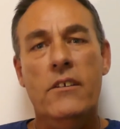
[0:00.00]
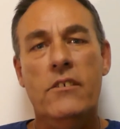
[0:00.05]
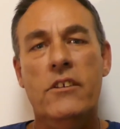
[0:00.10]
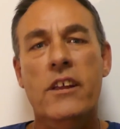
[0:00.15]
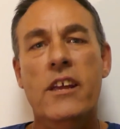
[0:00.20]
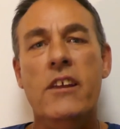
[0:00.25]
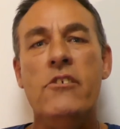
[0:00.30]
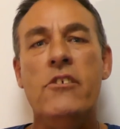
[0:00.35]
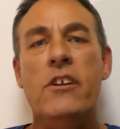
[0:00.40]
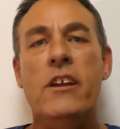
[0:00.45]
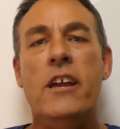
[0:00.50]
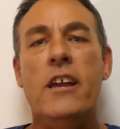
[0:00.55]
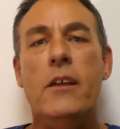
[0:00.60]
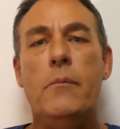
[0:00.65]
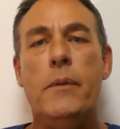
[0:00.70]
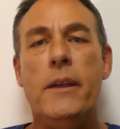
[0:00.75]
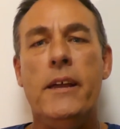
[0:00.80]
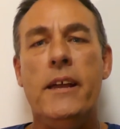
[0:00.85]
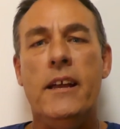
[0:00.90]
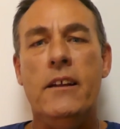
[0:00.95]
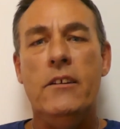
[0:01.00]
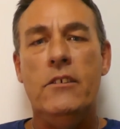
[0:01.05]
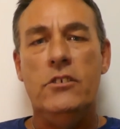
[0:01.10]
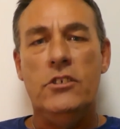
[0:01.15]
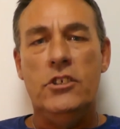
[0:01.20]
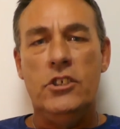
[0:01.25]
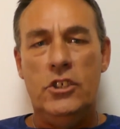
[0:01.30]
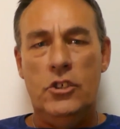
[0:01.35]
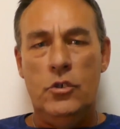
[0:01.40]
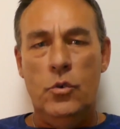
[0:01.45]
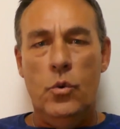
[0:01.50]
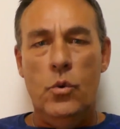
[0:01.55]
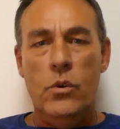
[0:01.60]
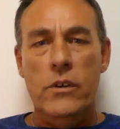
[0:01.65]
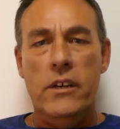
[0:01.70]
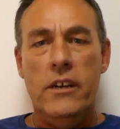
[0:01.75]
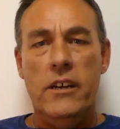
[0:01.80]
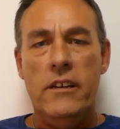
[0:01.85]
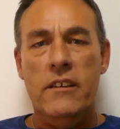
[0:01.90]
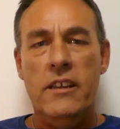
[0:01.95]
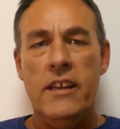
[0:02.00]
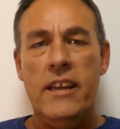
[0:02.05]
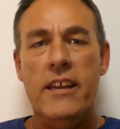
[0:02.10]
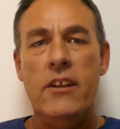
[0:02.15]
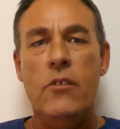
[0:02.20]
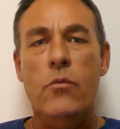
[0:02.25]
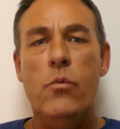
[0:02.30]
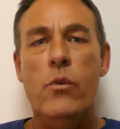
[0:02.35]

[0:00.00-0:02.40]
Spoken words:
Denyer had begun to stalk and attack